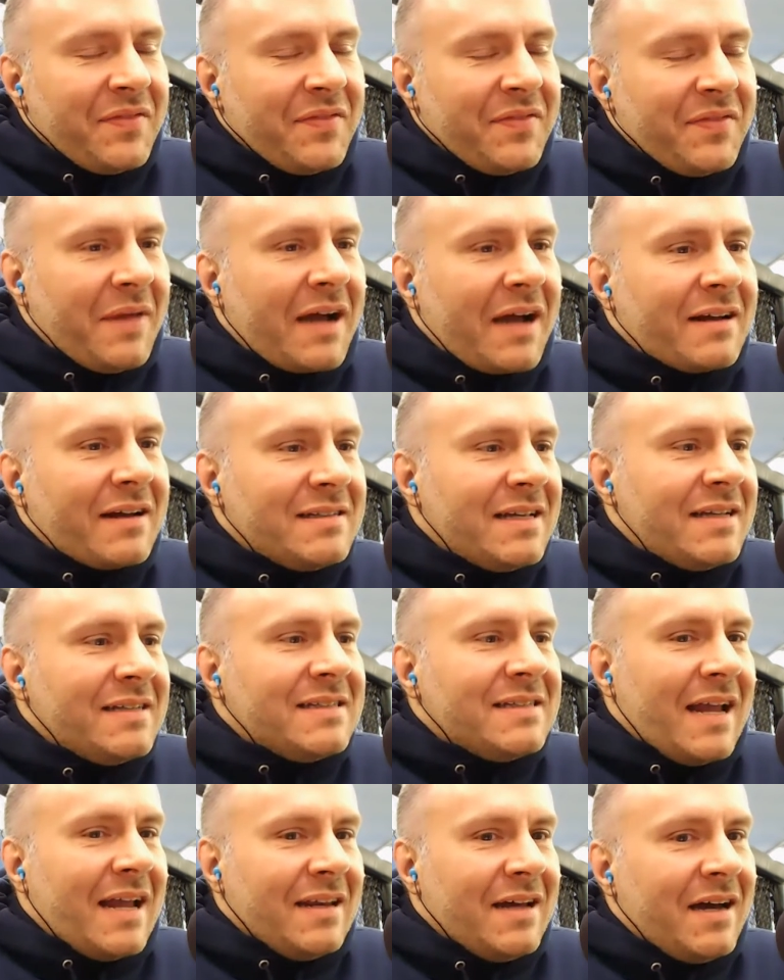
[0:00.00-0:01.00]
I'm not going to say he's
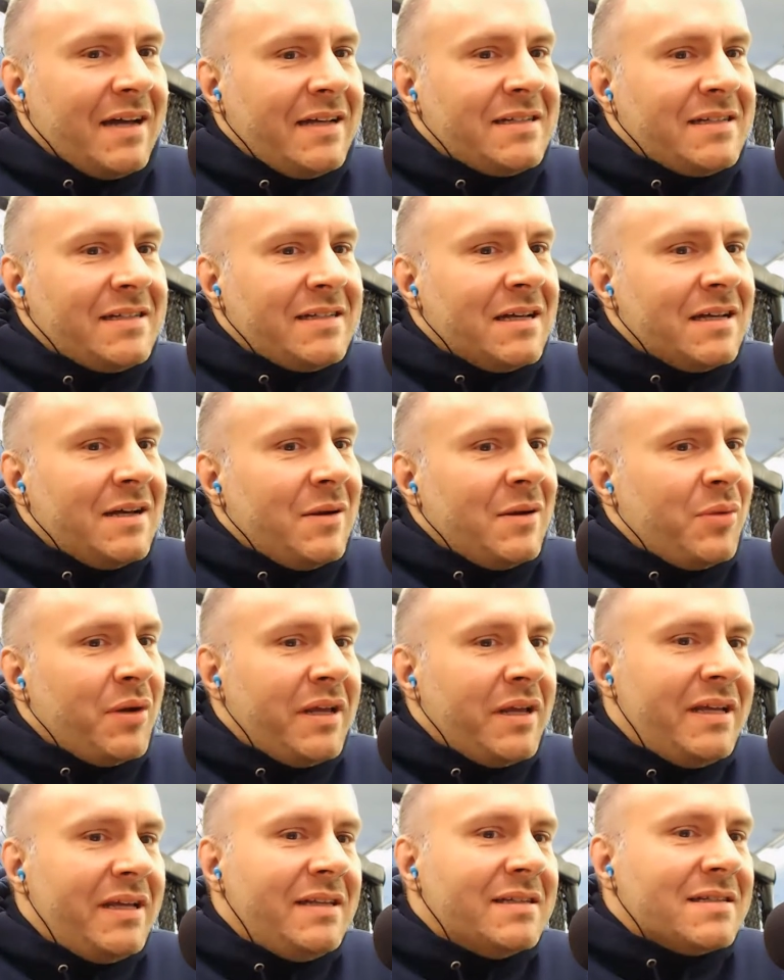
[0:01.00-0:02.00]
not nice, but
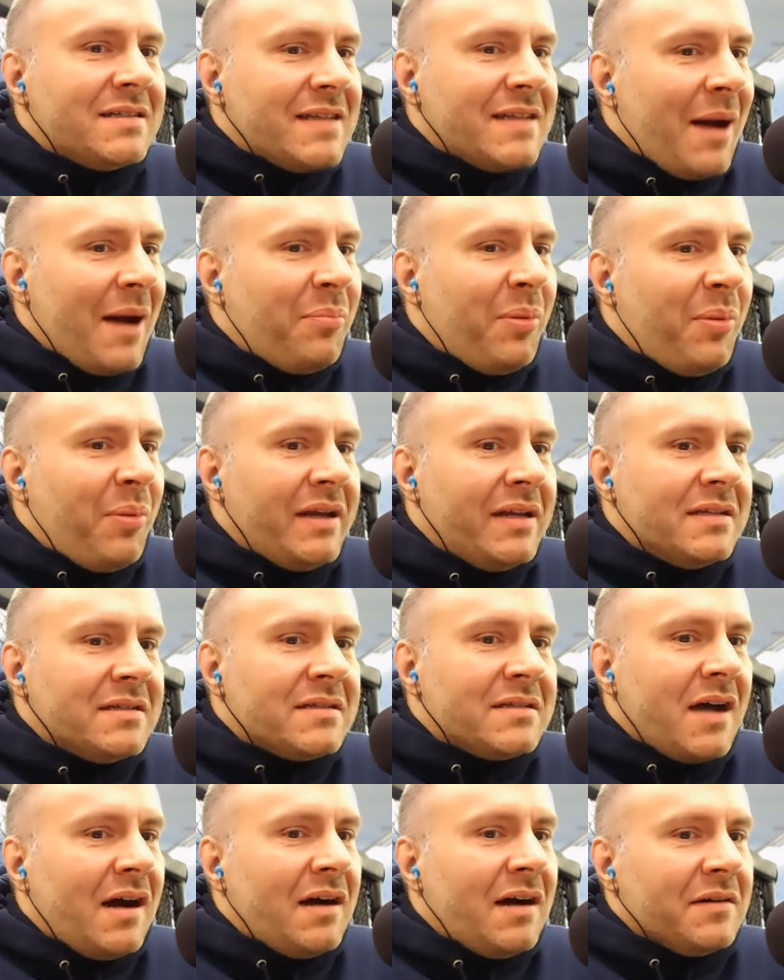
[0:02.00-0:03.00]
he does not bite his
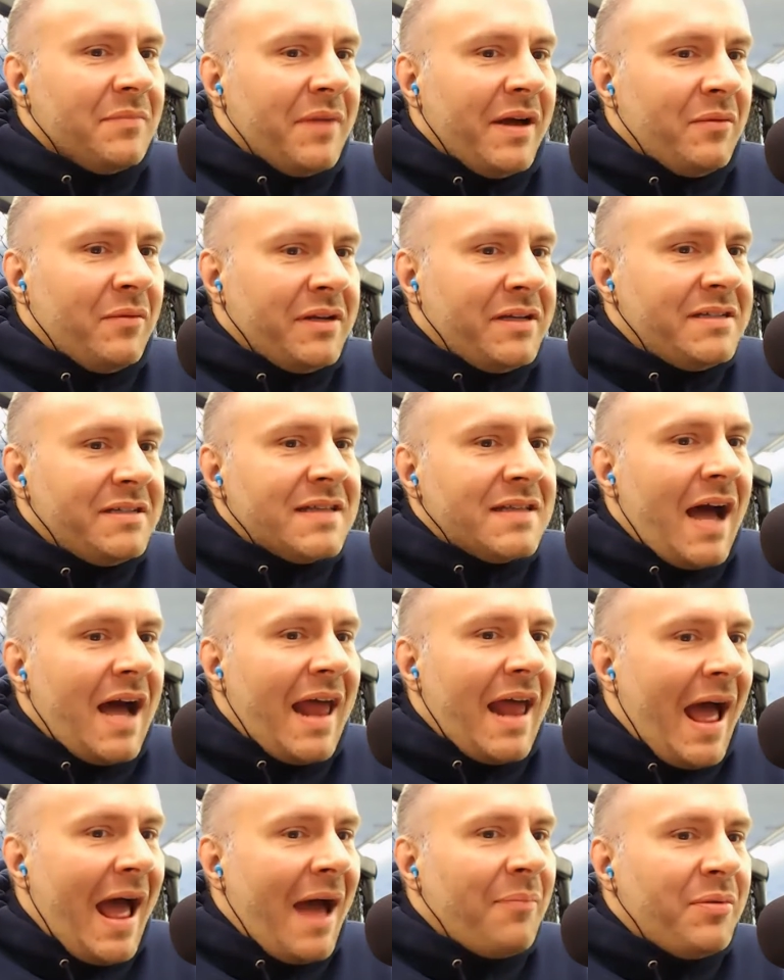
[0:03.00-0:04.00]
tongue, man. When he's not
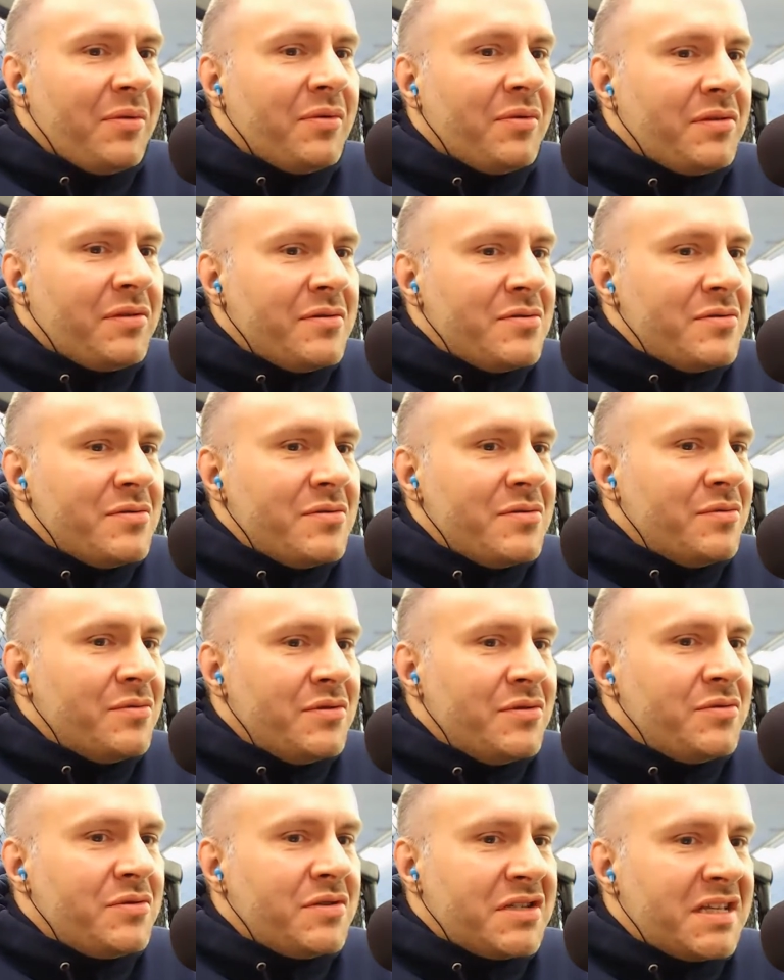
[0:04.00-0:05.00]
happy with you,
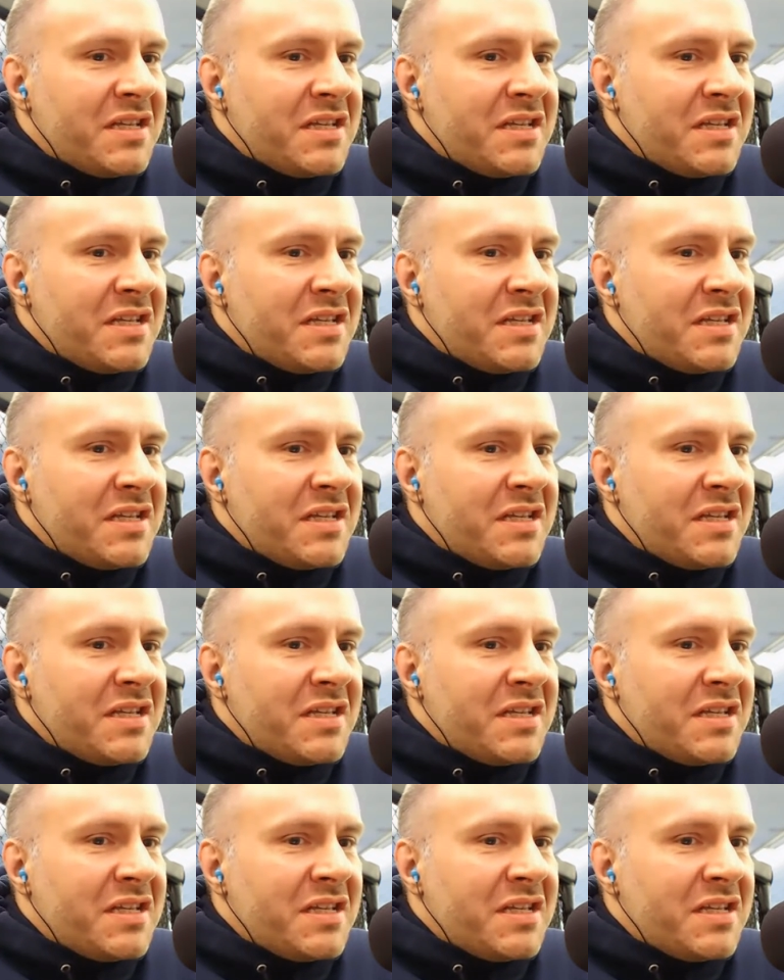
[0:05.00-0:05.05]
you see it.